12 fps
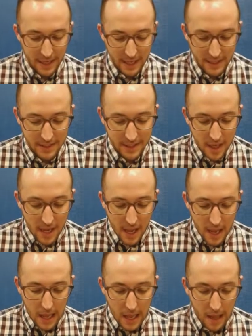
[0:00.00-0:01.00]
is
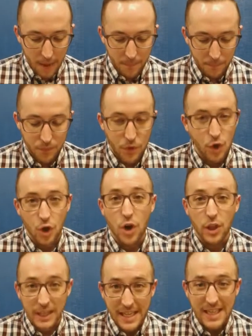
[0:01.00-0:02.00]
you're
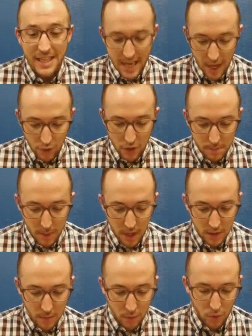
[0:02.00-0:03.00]
legally held
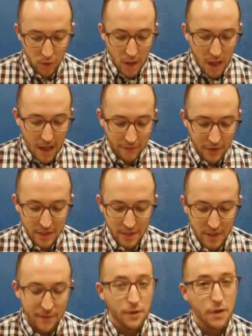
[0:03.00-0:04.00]
responsible,
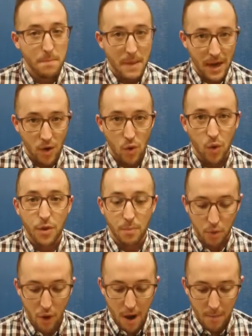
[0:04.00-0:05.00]
obviously, for the medical, the
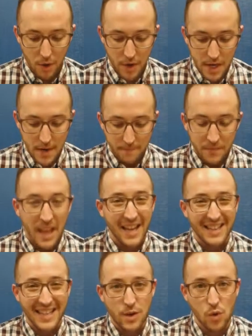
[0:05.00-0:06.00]
property,
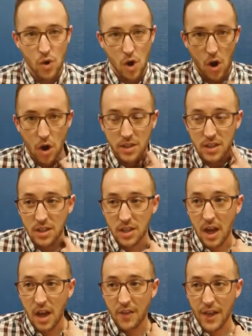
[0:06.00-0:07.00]
and legal costs
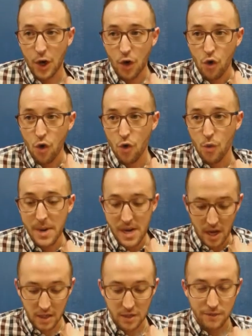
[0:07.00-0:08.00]
that accrue
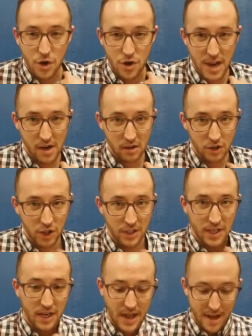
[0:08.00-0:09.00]
because of your negligence
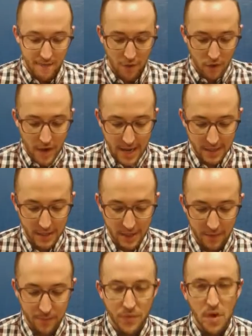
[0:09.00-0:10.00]
in an at-fault accident.
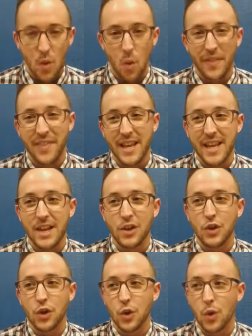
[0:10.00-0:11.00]
What they can
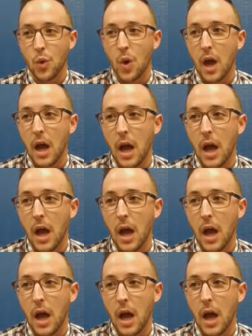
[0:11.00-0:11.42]
do